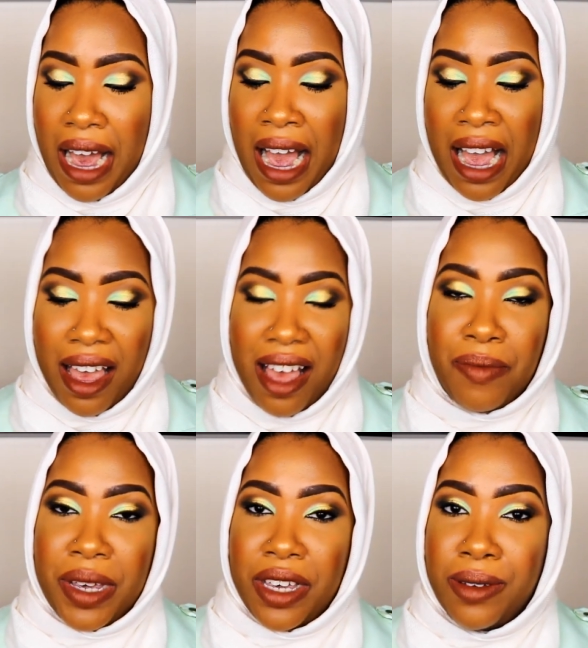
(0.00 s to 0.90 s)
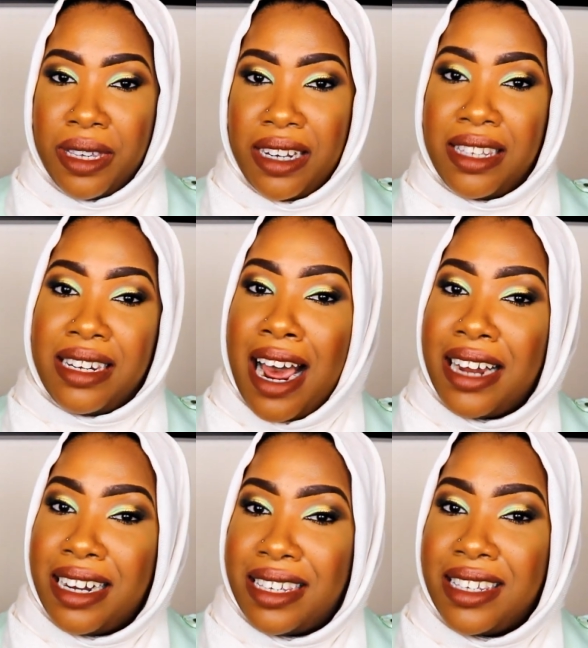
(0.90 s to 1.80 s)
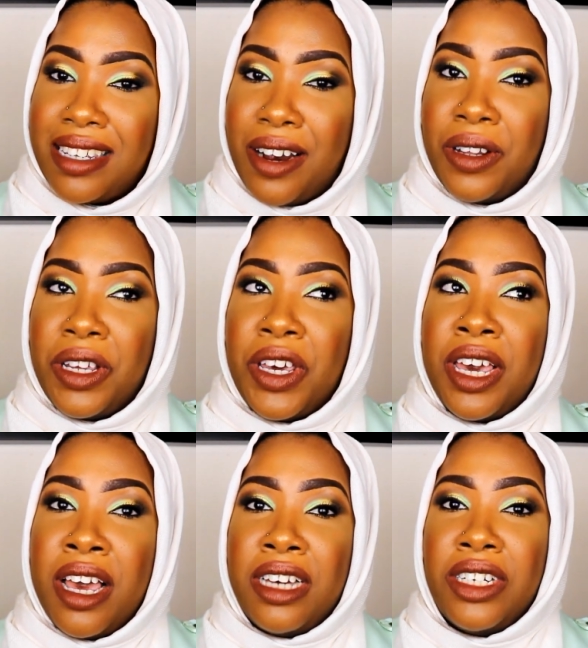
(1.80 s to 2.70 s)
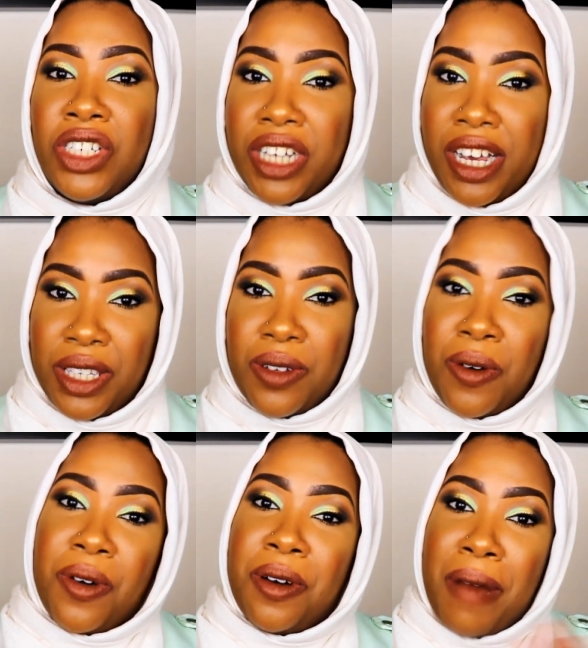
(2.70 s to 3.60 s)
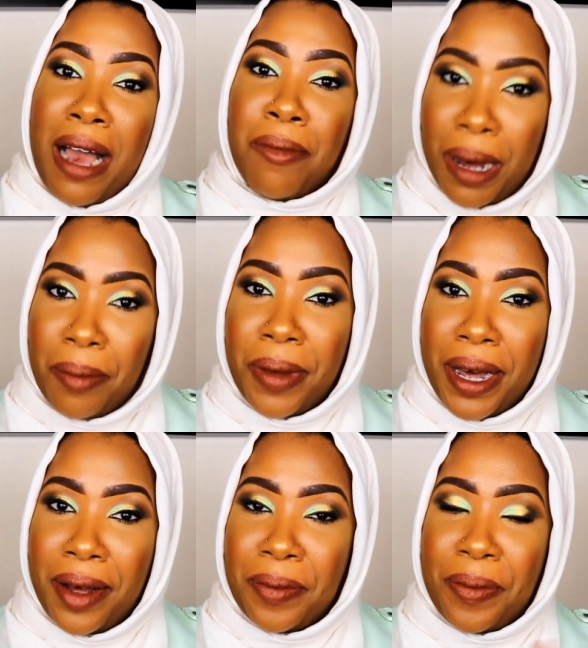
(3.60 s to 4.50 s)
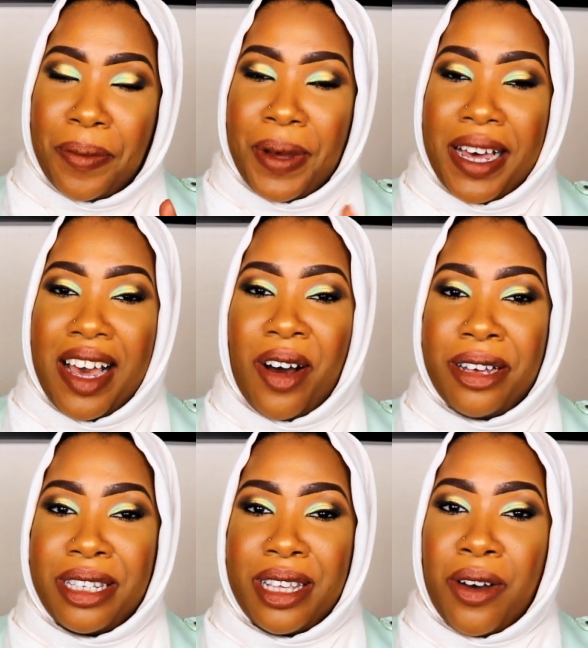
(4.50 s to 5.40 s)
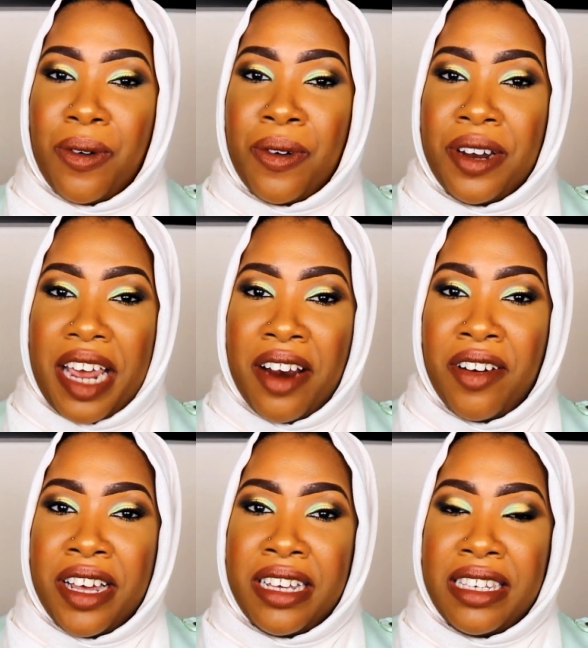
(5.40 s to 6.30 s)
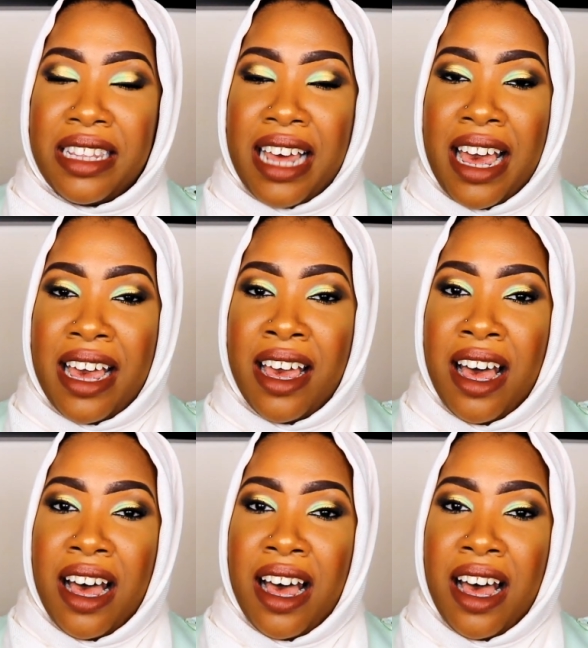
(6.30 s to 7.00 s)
I have been using this not necessarily just on my bum bum, but also on areas that